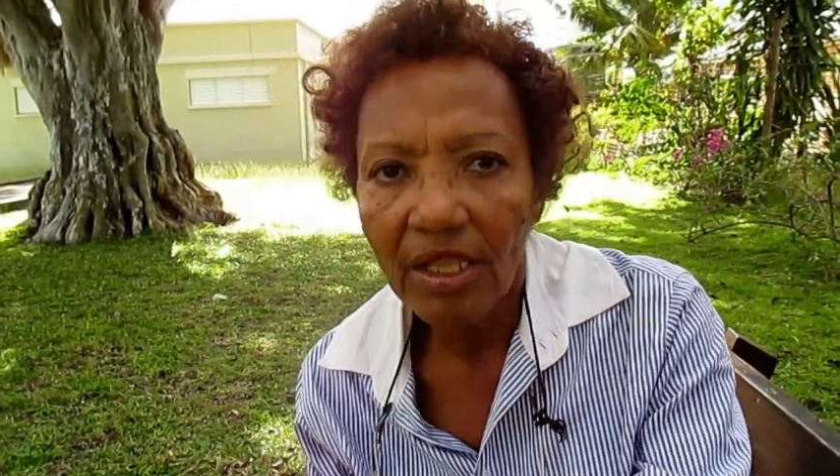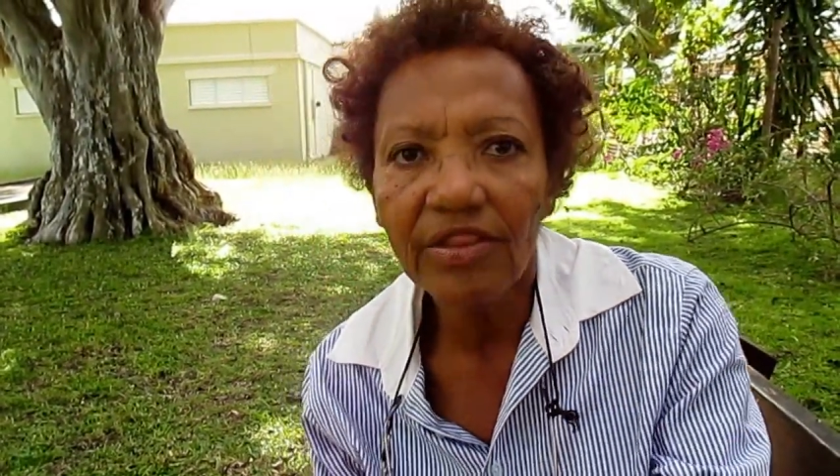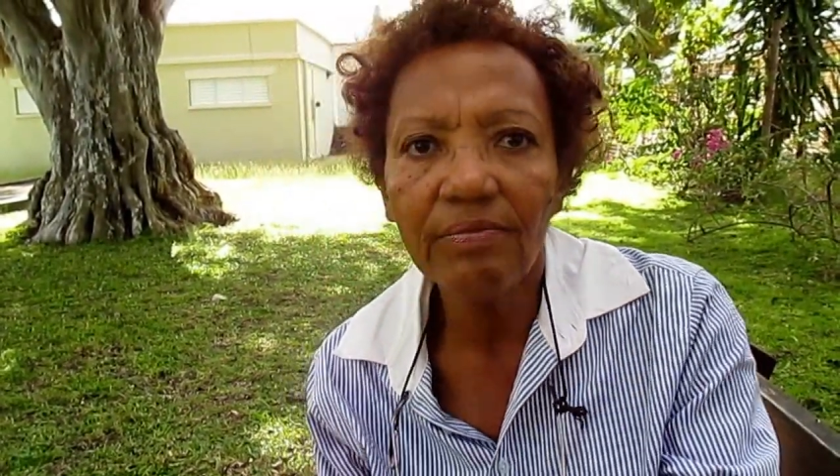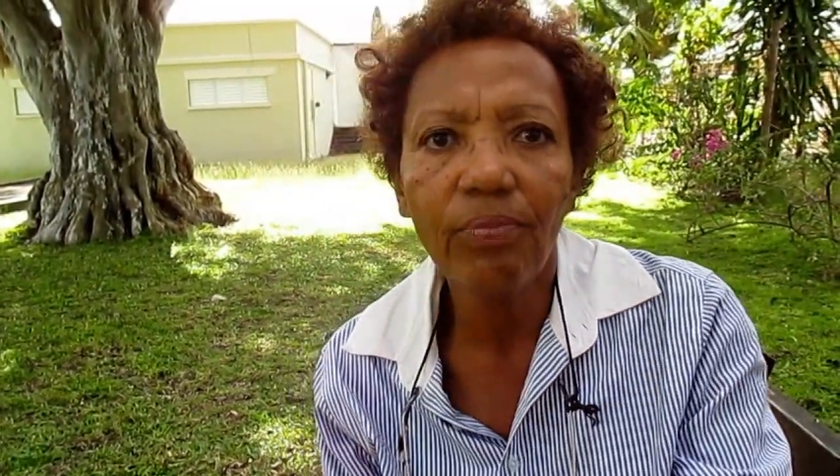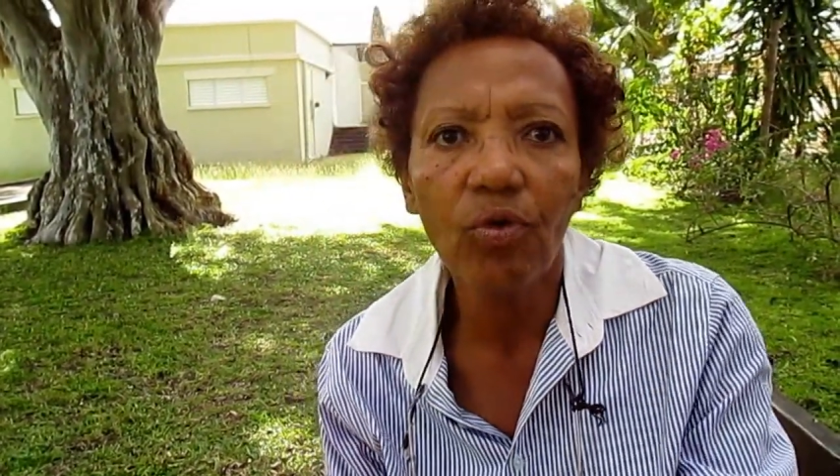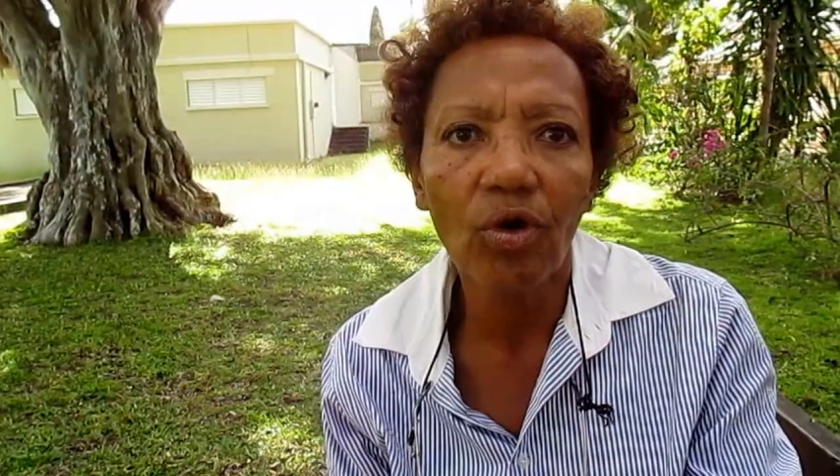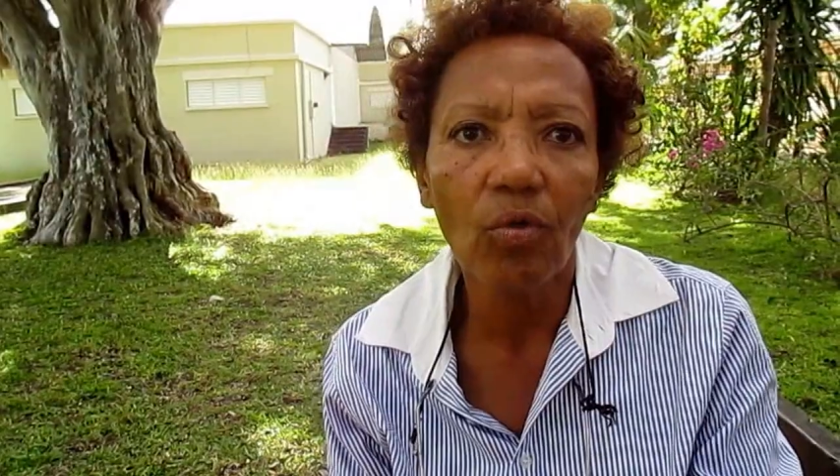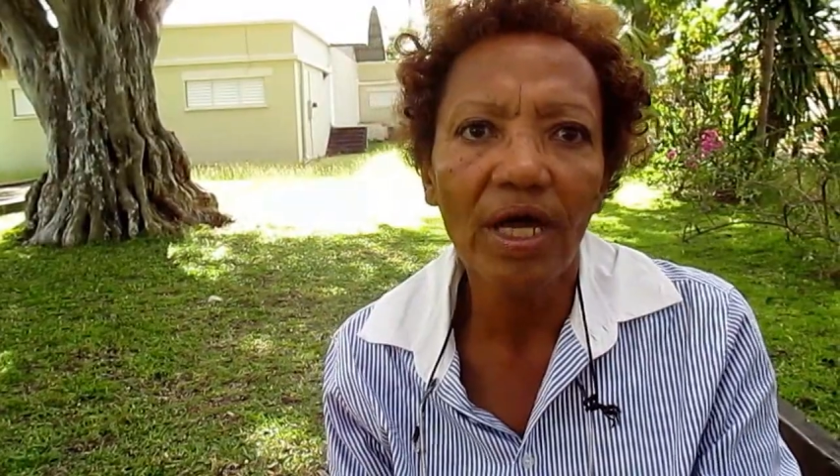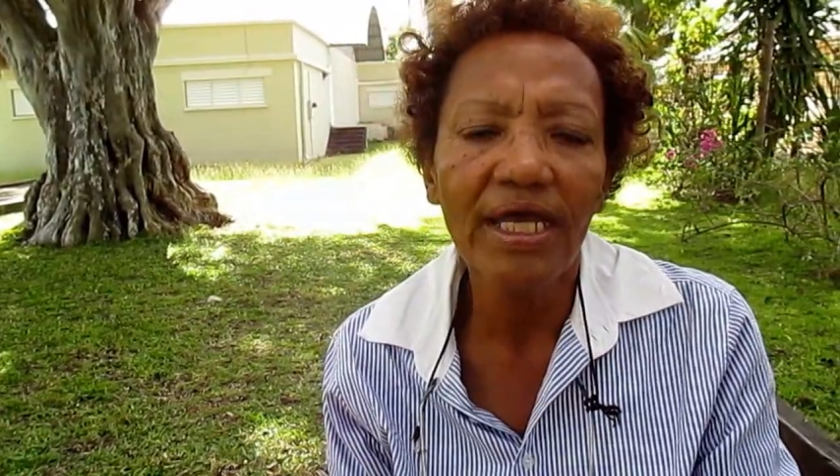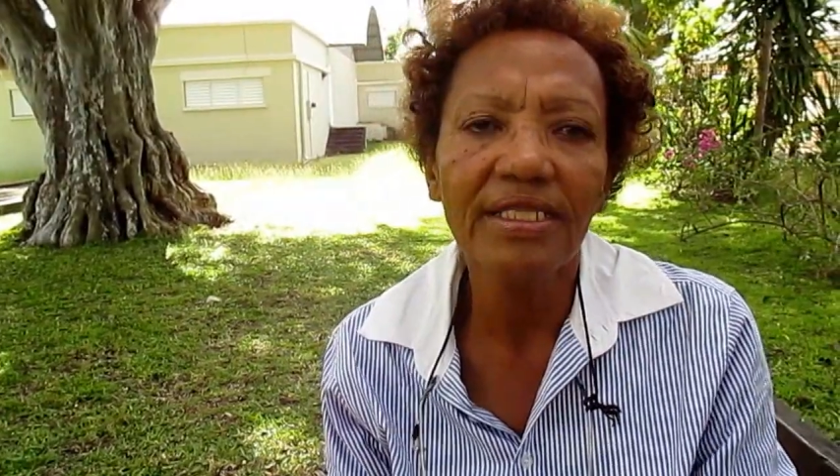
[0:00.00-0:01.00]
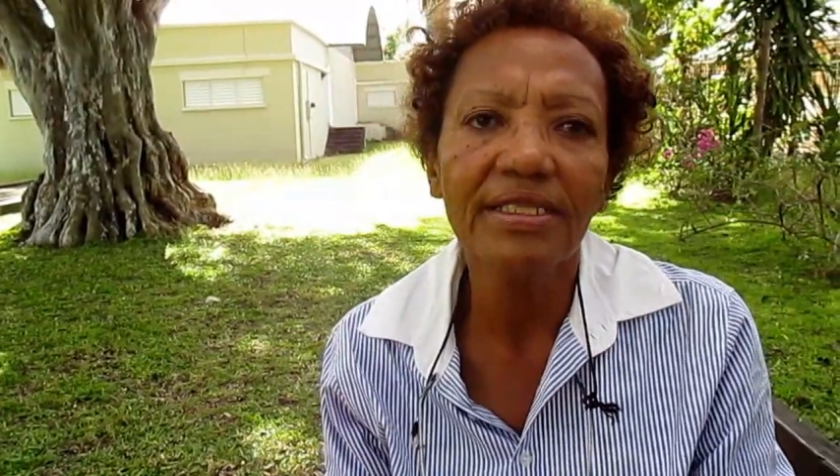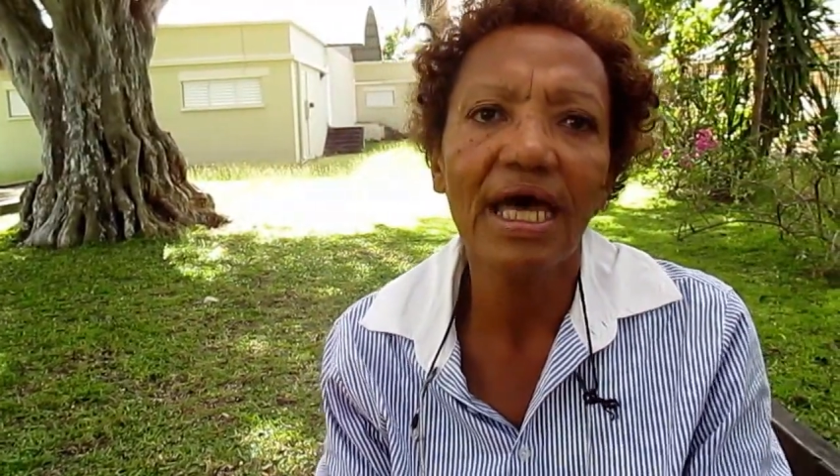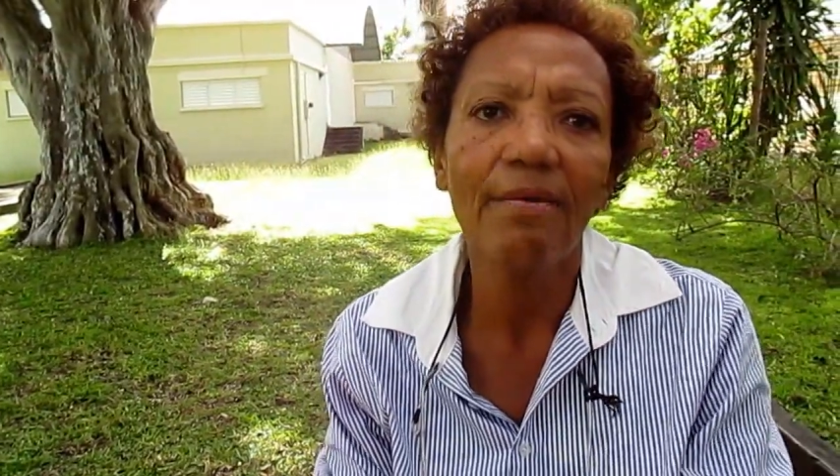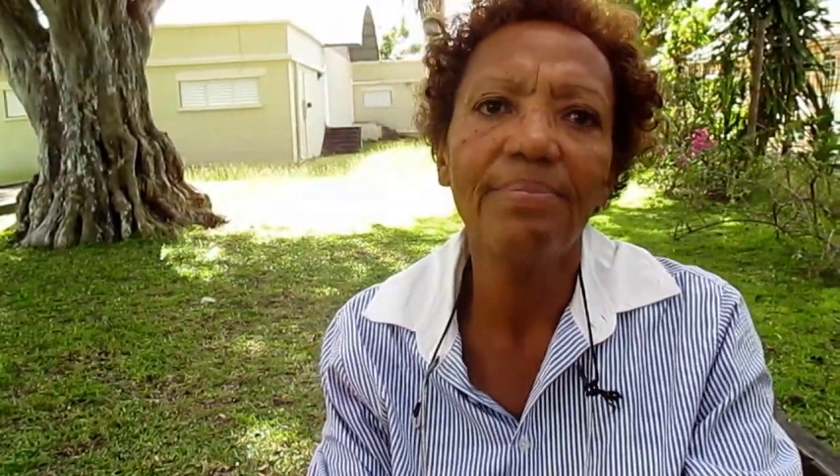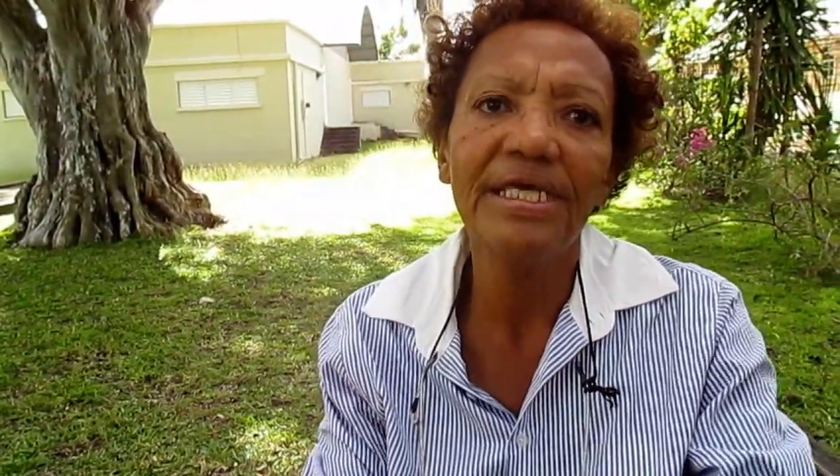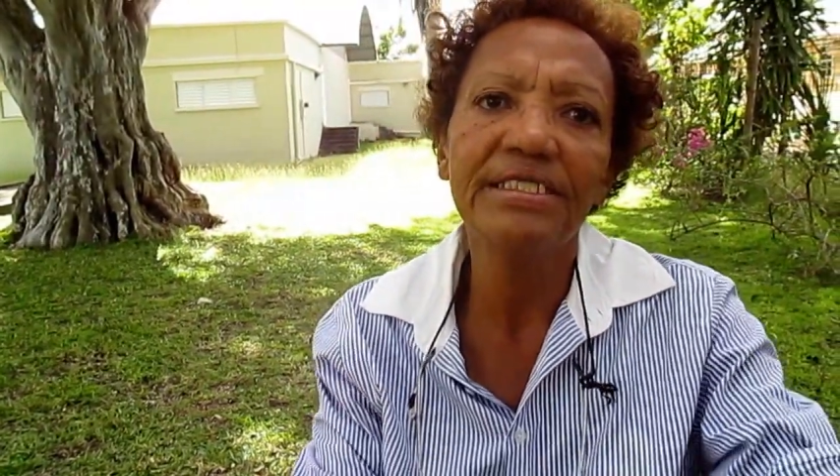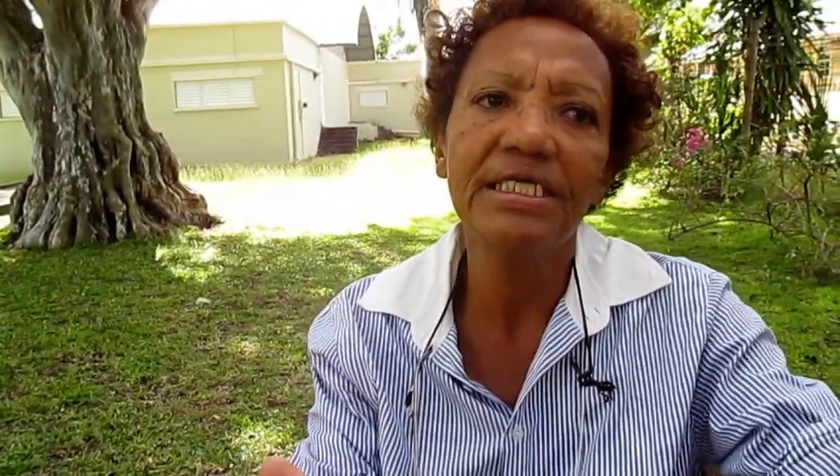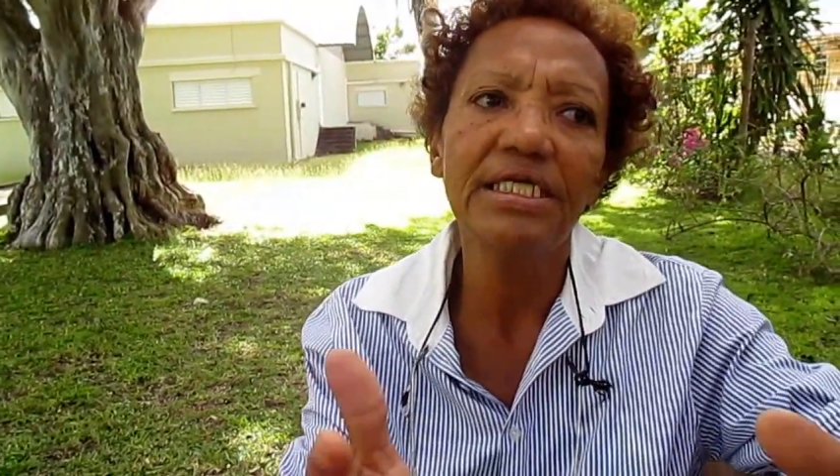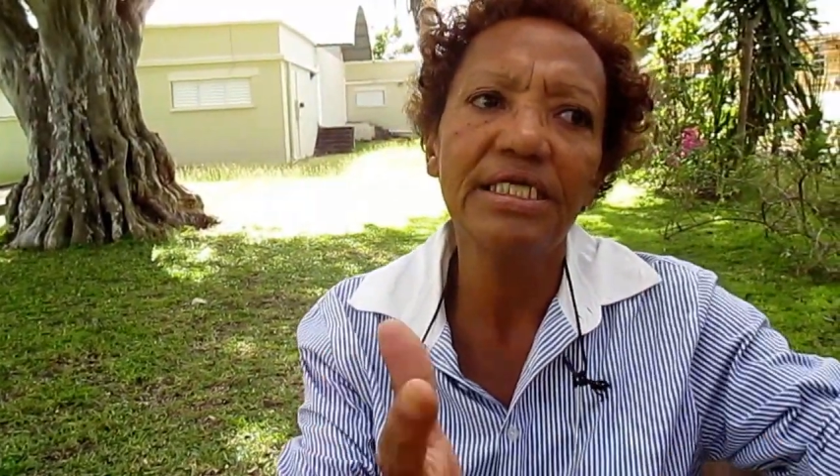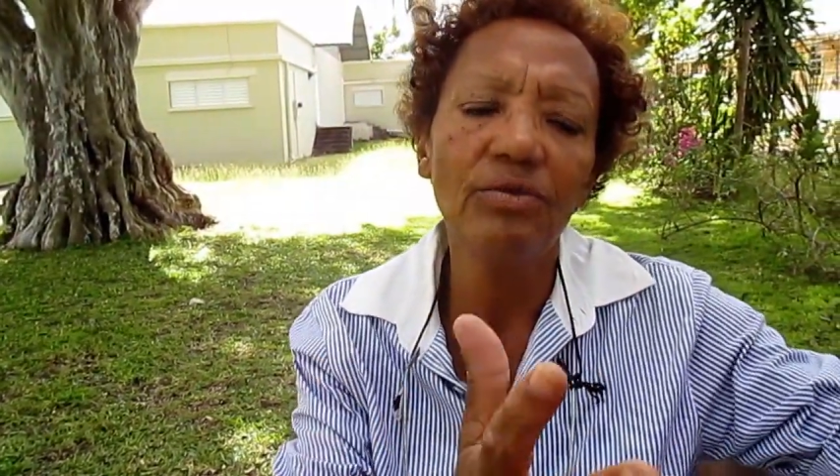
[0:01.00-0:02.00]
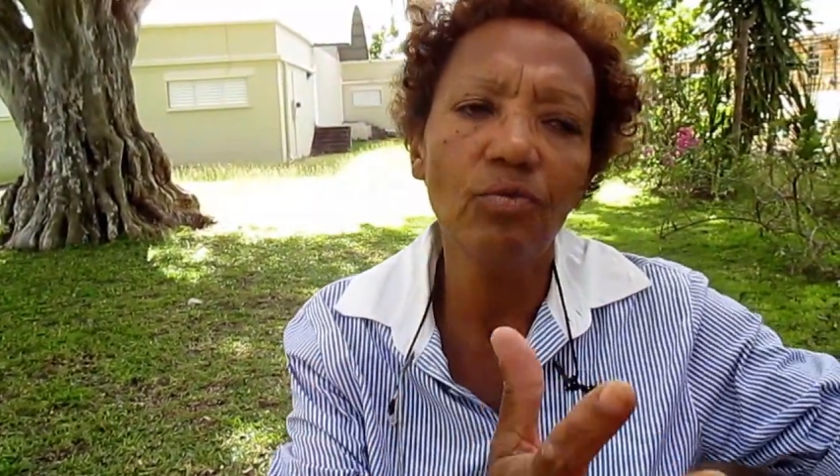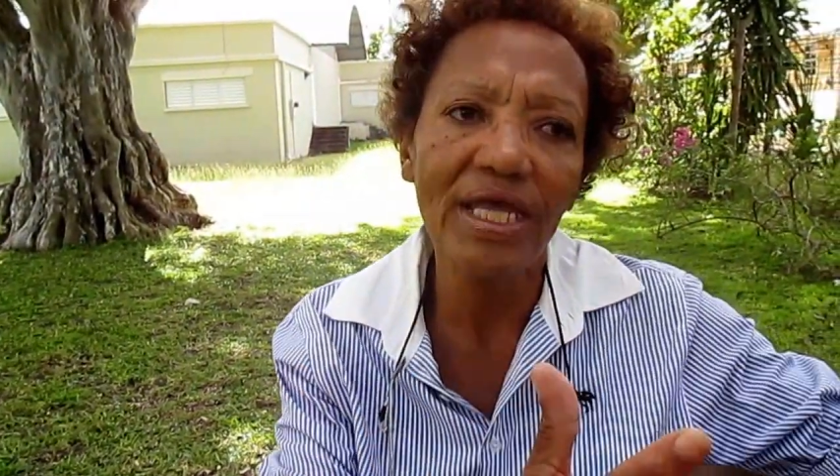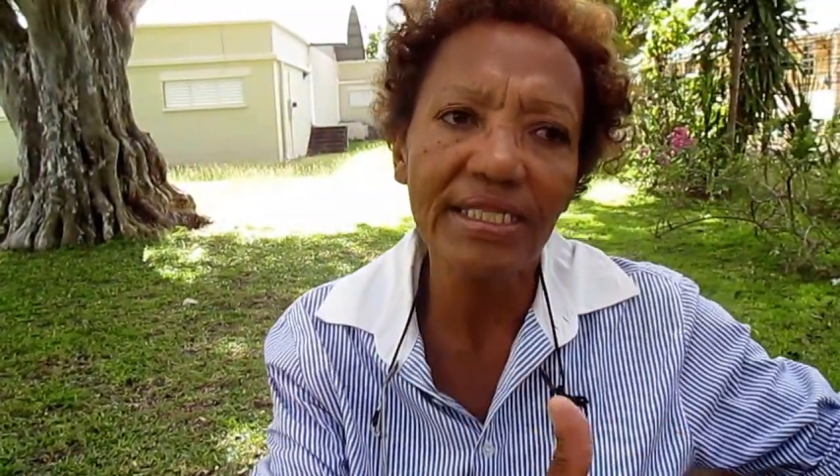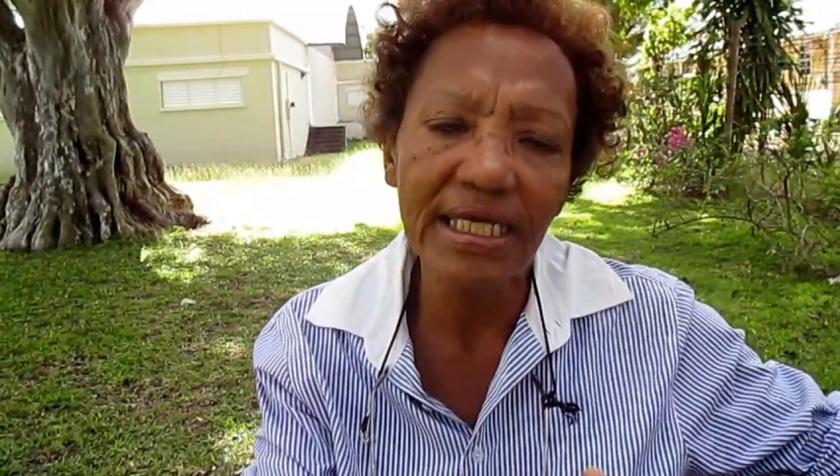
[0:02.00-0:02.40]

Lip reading: the poor white that basically went